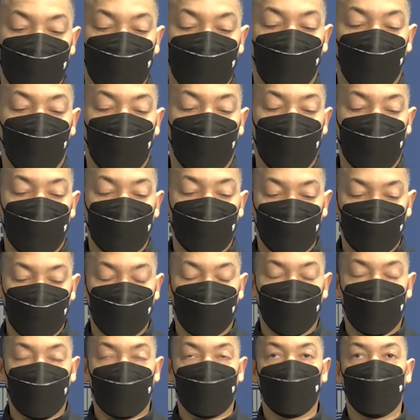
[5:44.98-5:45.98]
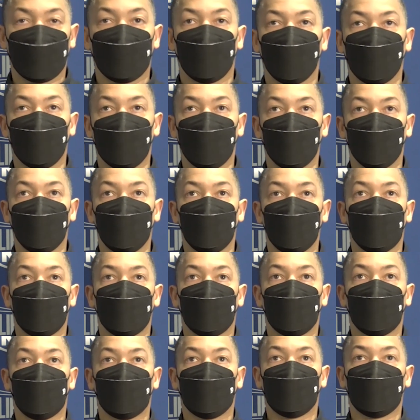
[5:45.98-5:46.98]
Kawhi, you know, had a good rhythm.
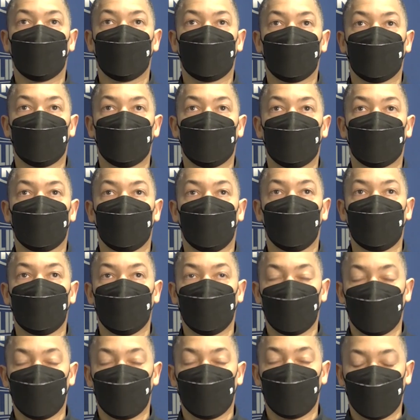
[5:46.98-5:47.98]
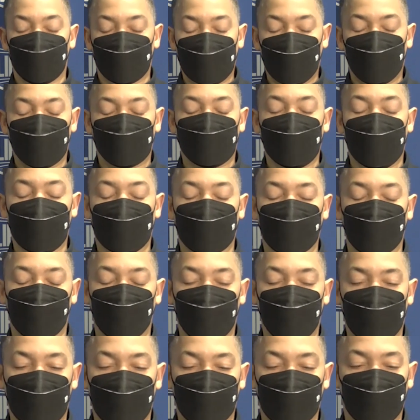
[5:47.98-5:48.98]
Um, I thought he did a good job attacking the
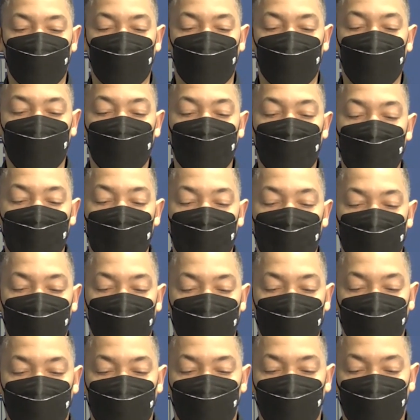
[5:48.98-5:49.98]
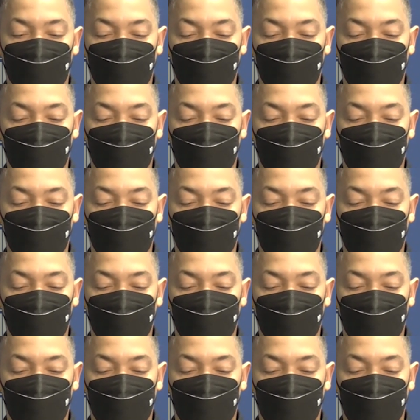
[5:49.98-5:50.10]
basket, getting to his